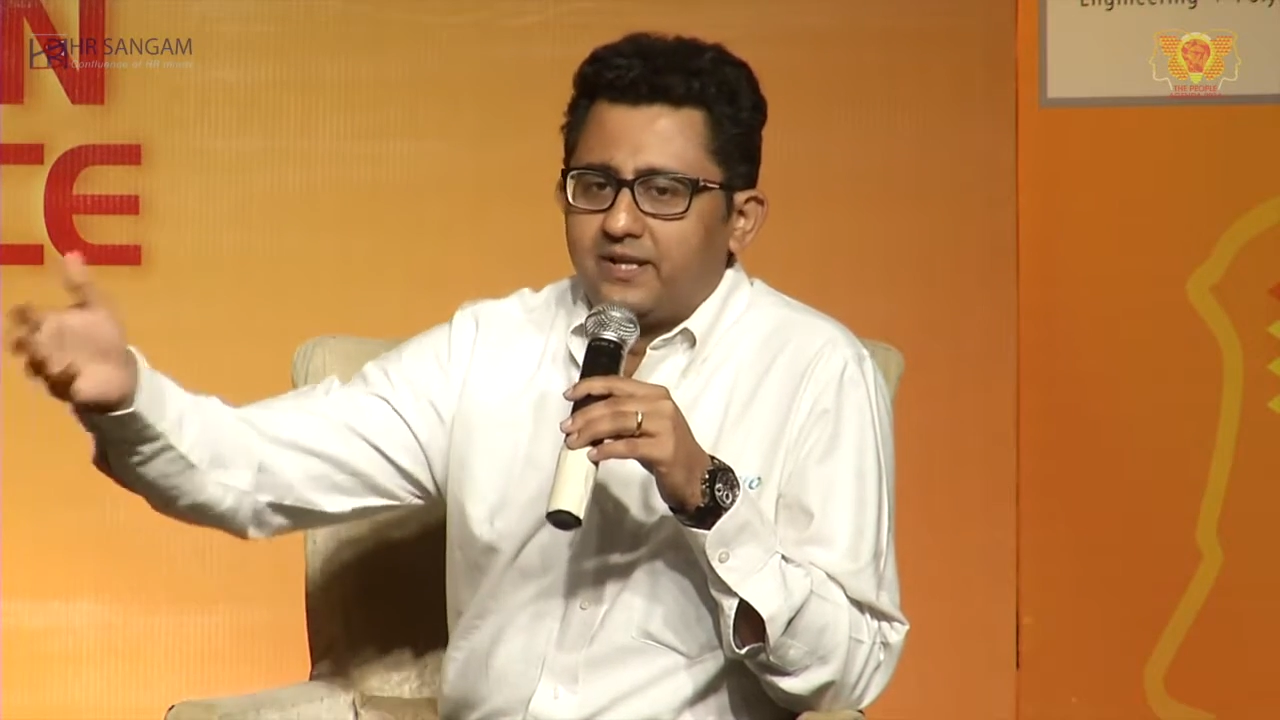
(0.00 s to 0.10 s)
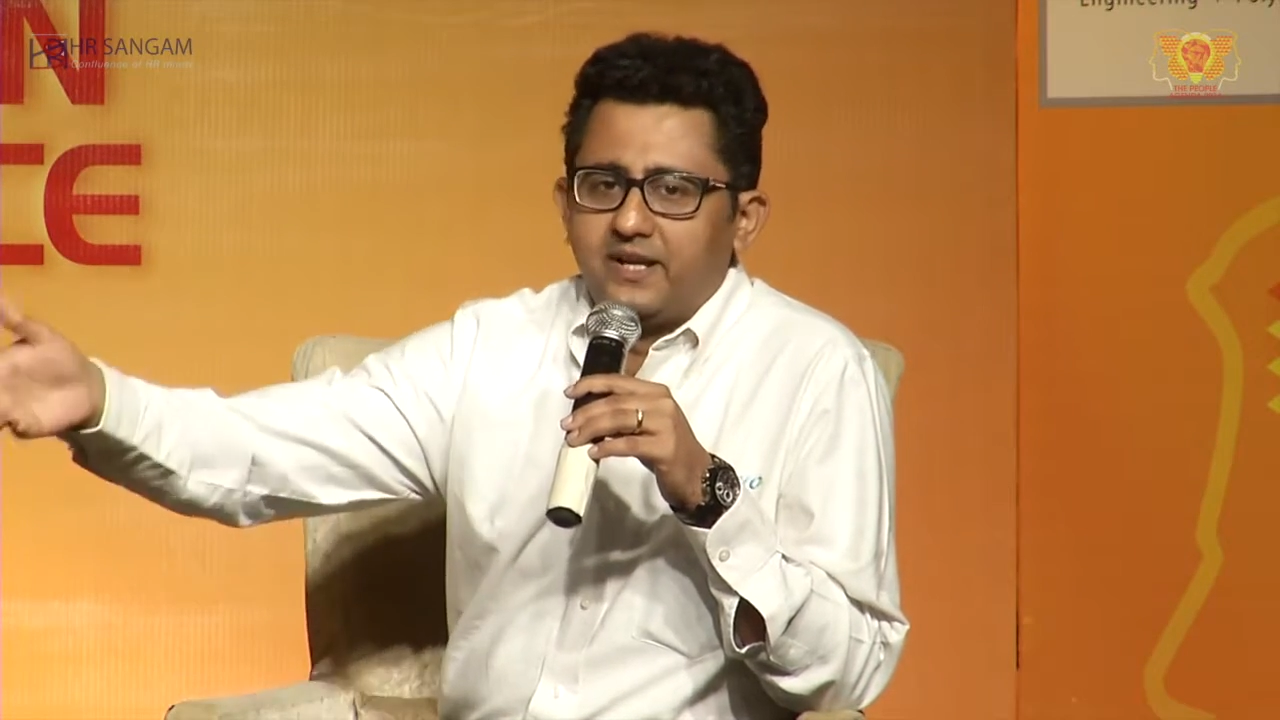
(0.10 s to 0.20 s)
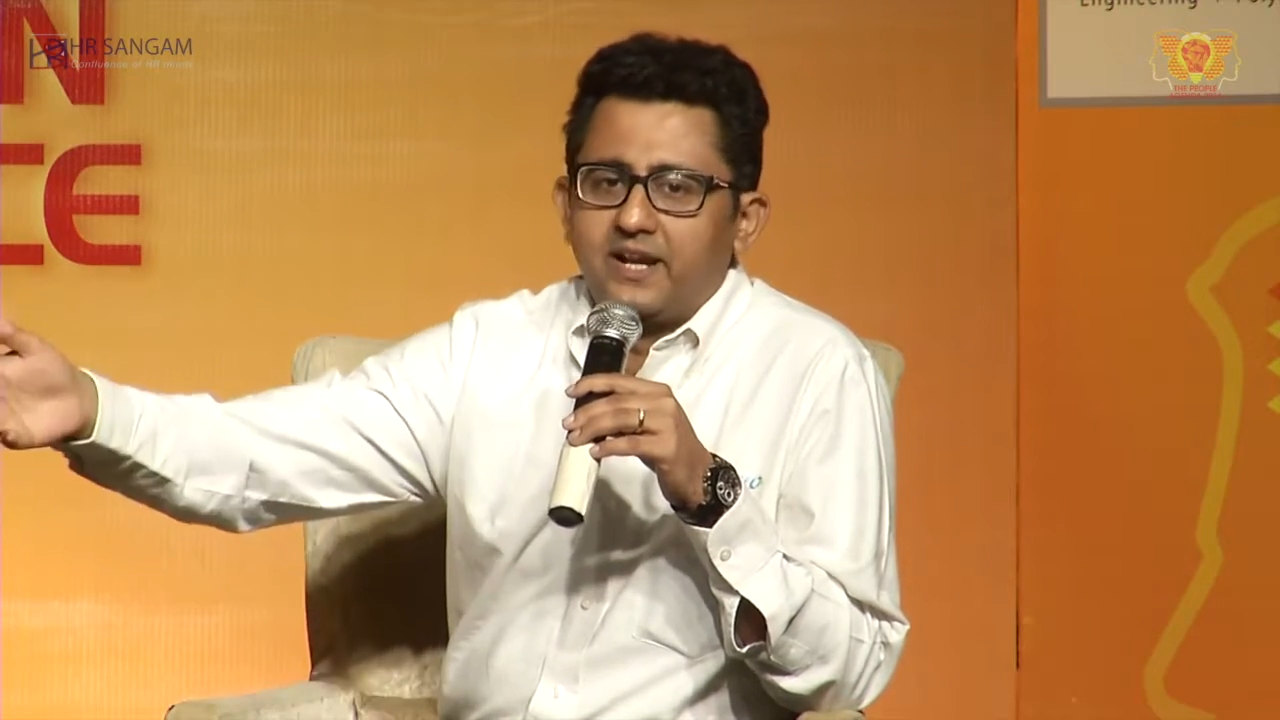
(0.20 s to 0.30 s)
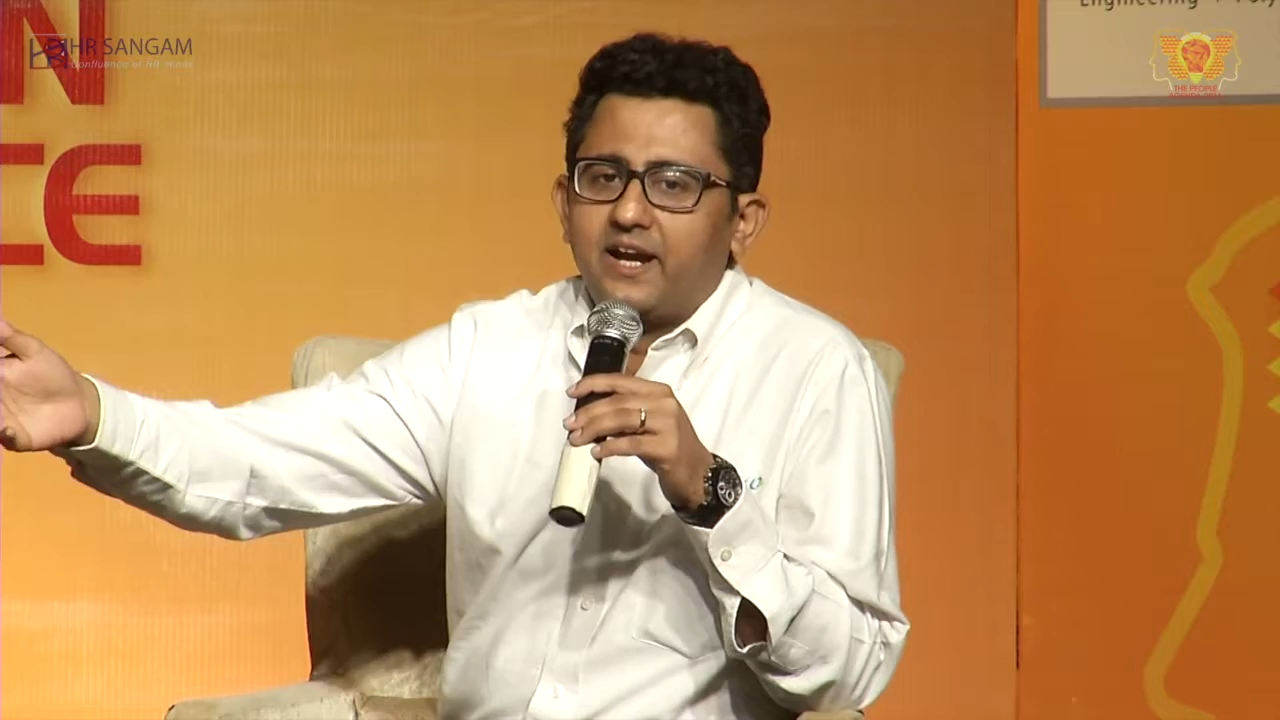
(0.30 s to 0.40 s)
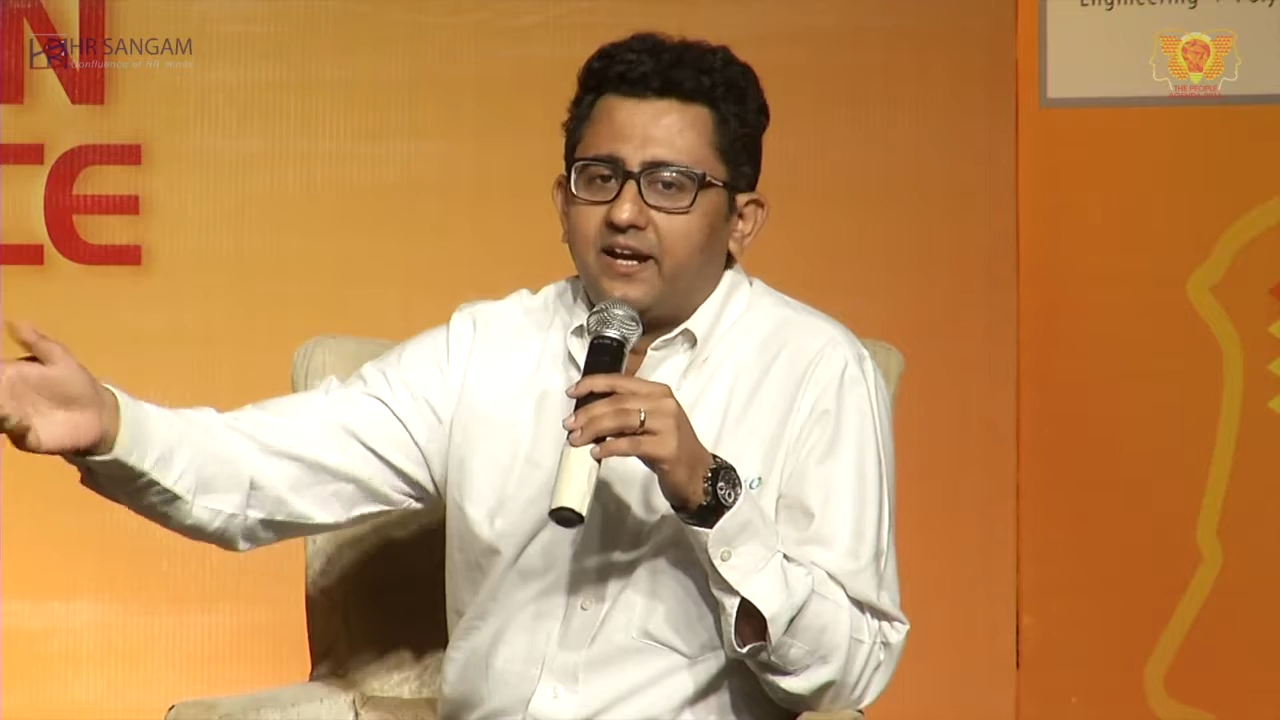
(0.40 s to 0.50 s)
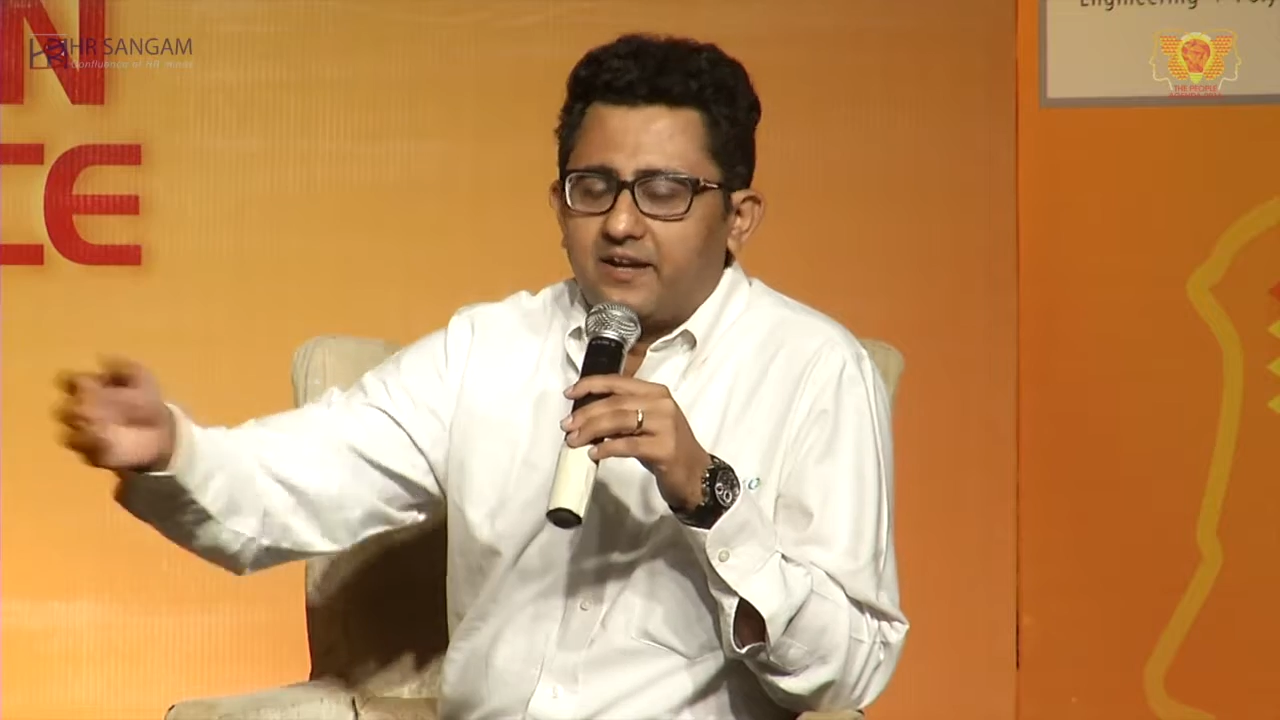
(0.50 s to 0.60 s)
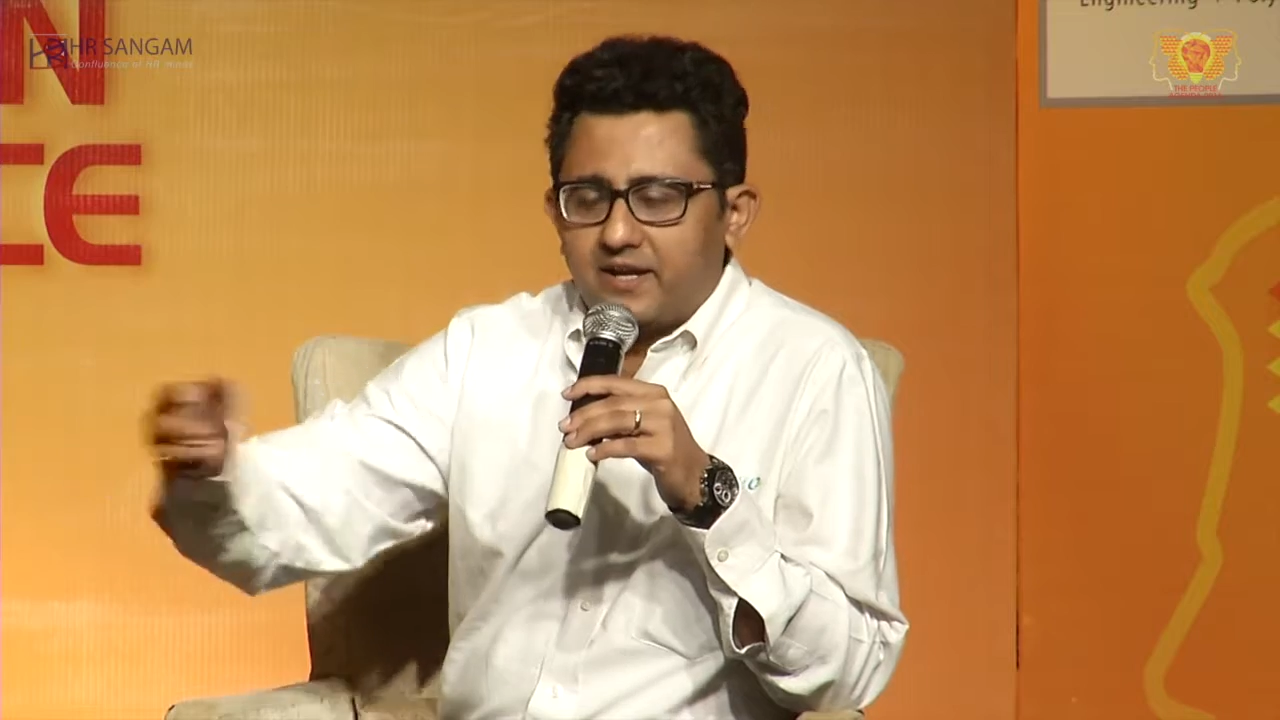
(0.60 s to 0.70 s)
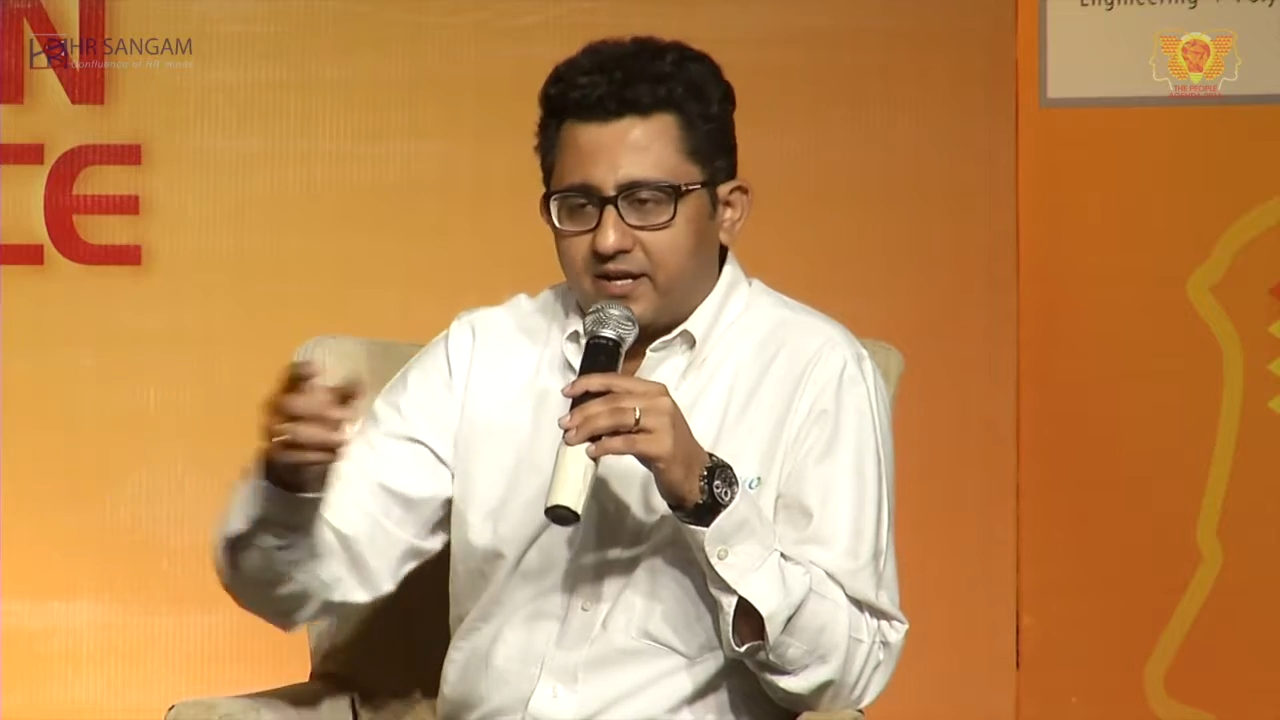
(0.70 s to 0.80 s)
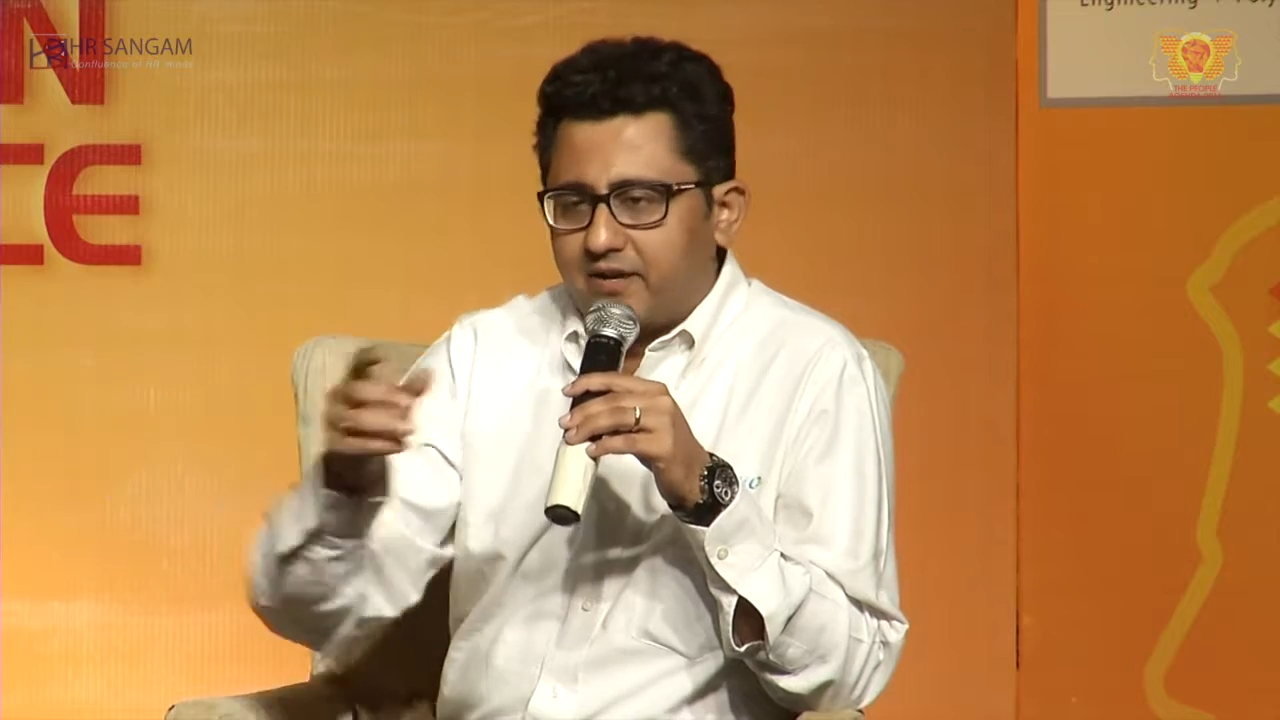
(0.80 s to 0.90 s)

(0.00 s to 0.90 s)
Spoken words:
then get inducted.